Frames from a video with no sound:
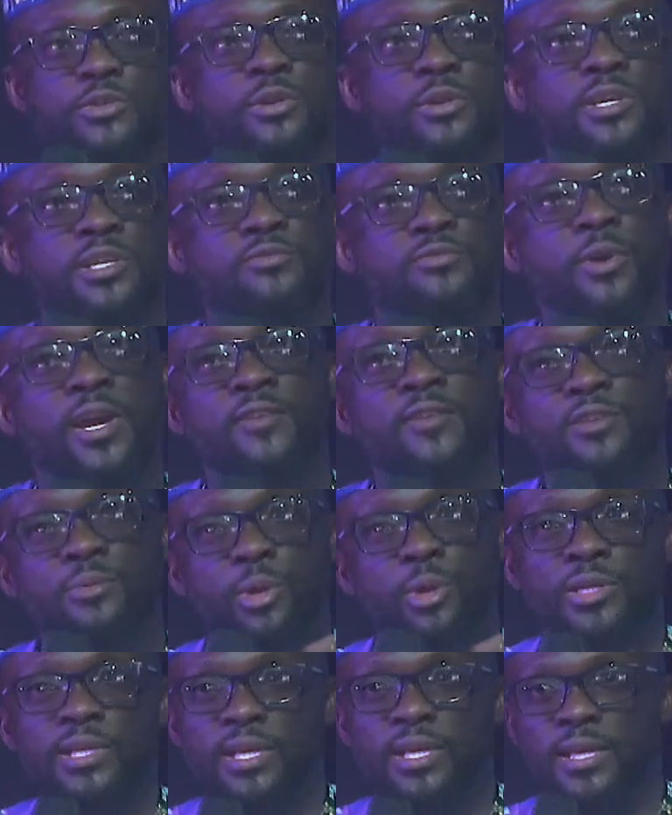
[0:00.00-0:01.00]
is for
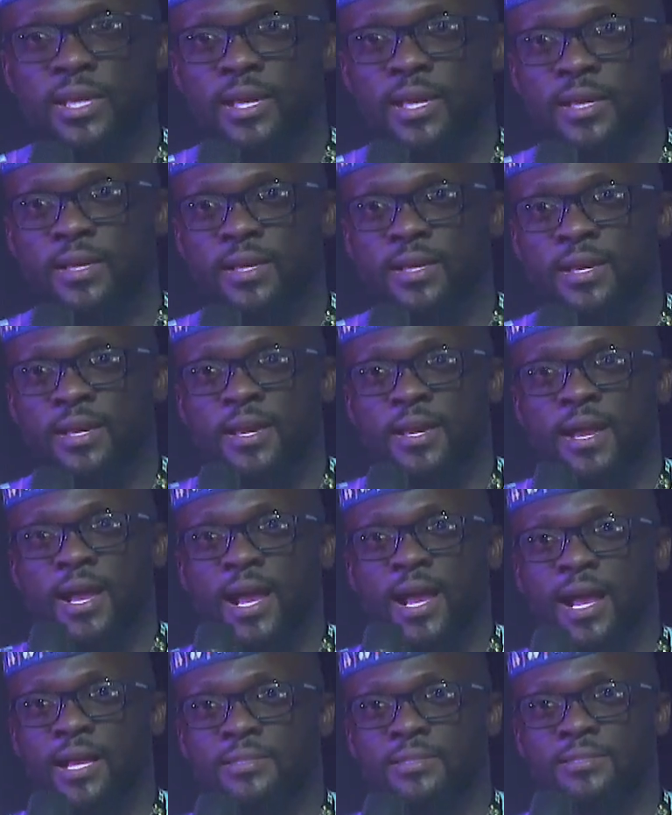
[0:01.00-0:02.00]
everybody here
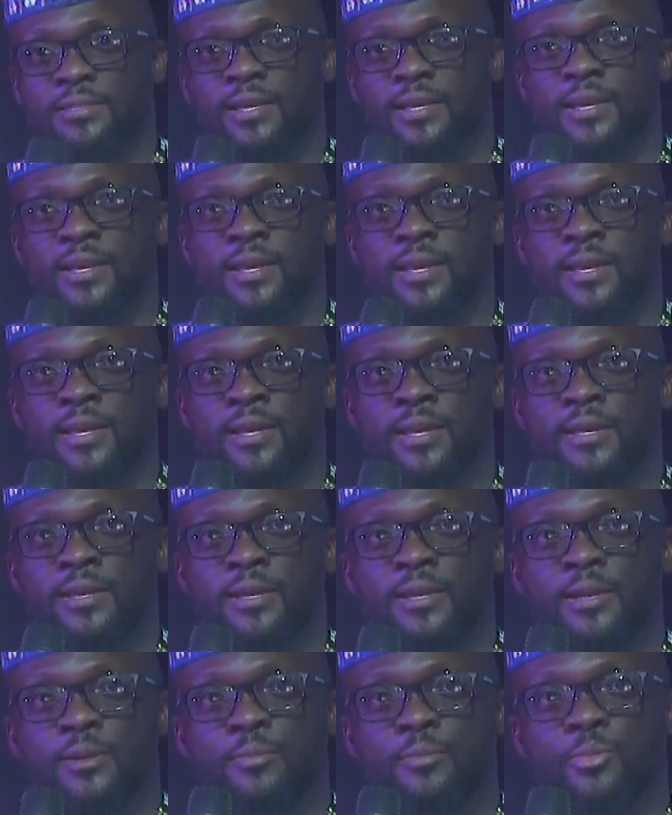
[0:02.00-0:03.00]
as a
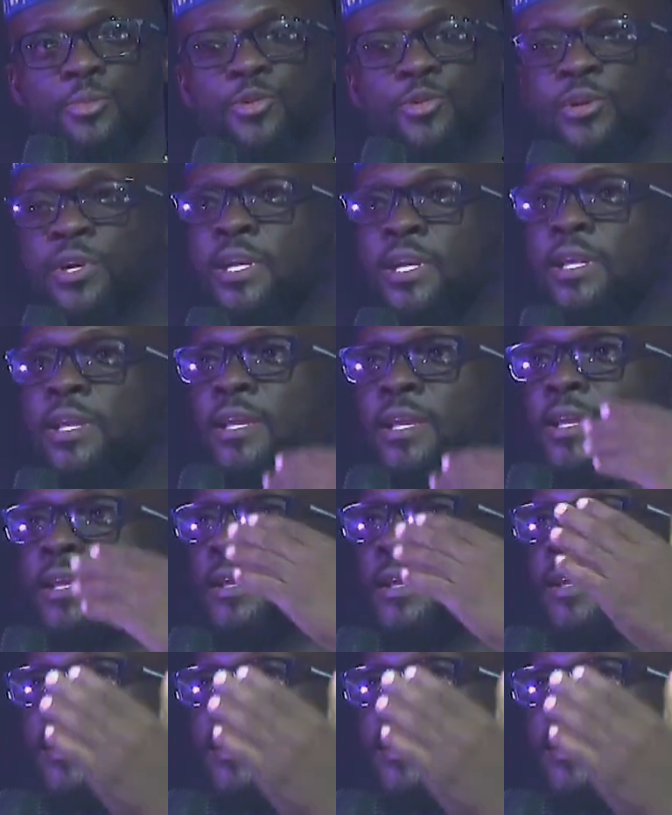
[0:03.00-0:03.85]
pre-notice